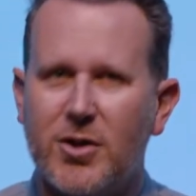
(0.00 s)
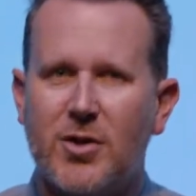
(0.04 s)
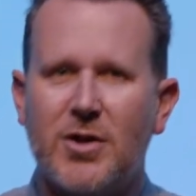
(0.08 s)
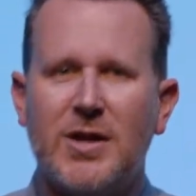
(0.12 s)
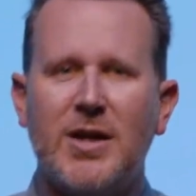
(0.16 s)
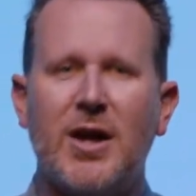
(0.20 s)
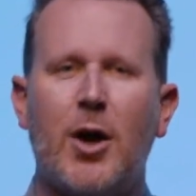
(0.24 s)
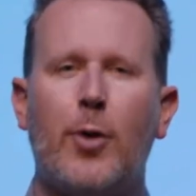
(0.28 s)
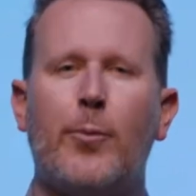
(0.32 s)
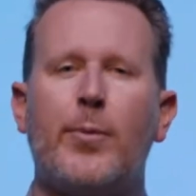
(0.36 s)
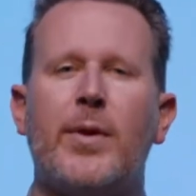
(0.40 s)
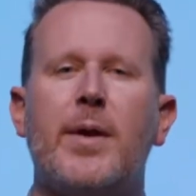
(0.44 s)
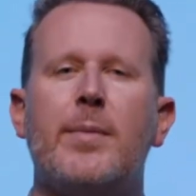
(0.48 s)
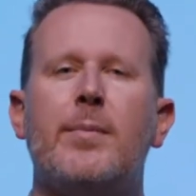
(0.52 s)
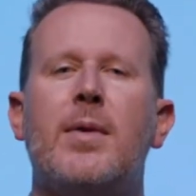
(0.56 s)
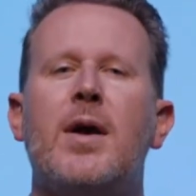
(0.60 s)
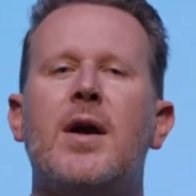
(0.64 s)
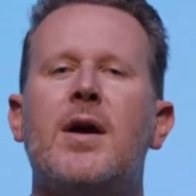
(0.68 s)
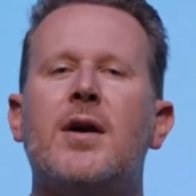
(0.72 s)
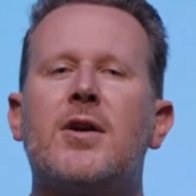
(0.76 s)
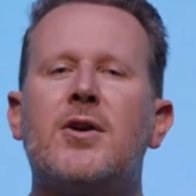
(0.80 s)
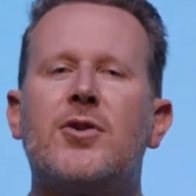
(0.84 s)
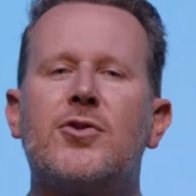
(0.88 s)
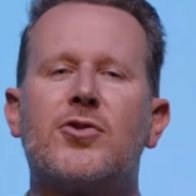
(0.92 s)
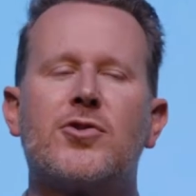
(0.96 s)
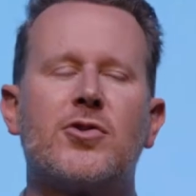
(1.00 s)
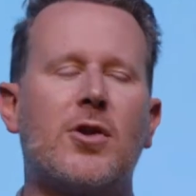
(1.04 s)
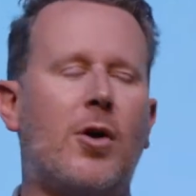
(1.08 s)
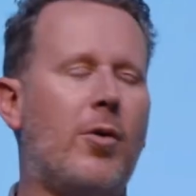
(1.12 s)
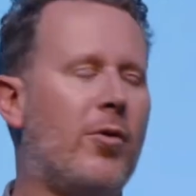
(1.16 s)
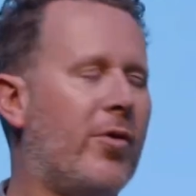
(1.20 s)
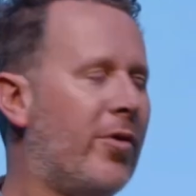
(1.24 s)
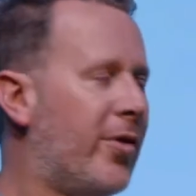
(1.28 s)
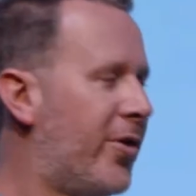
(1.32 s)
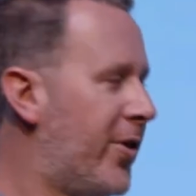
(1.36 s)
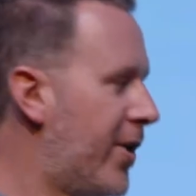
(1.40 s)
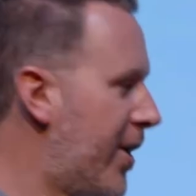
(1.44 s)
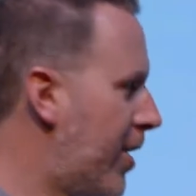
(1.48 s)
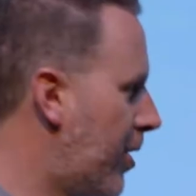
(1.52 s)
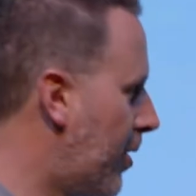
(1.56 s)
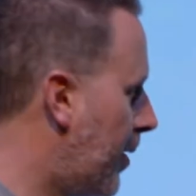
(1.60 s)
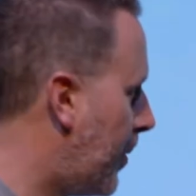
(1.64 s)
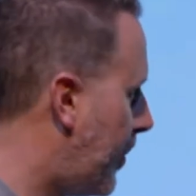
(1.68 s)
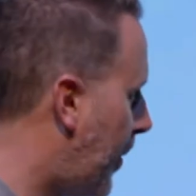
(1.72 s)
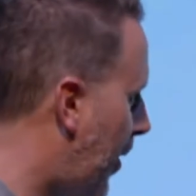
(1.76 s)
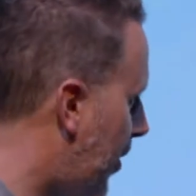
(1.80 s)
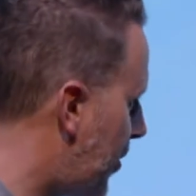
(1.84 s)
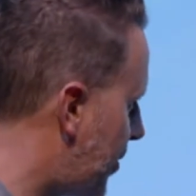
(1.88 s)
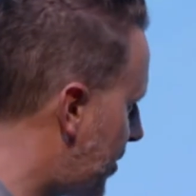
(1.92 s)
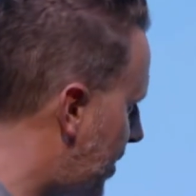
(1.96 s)
you can help them control their
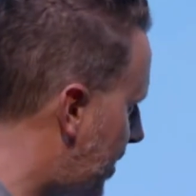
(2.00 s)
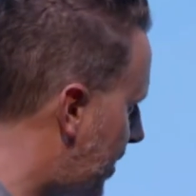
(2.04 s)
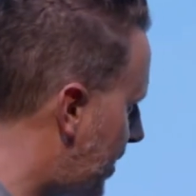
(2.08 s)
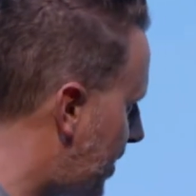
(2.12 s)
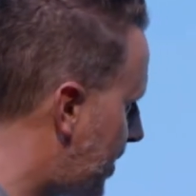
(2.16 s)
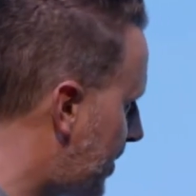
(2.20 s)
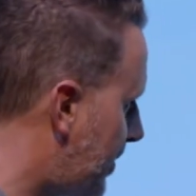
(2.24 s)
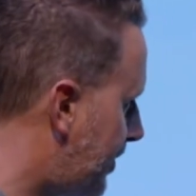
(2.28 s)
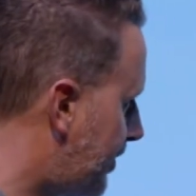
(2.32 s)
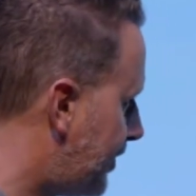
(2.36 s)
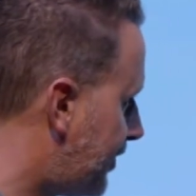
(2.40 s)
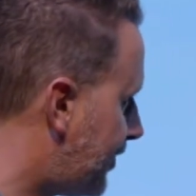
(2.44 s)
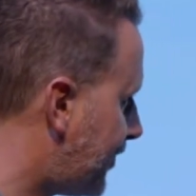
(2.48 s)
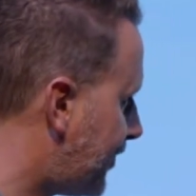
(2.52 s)
emotions.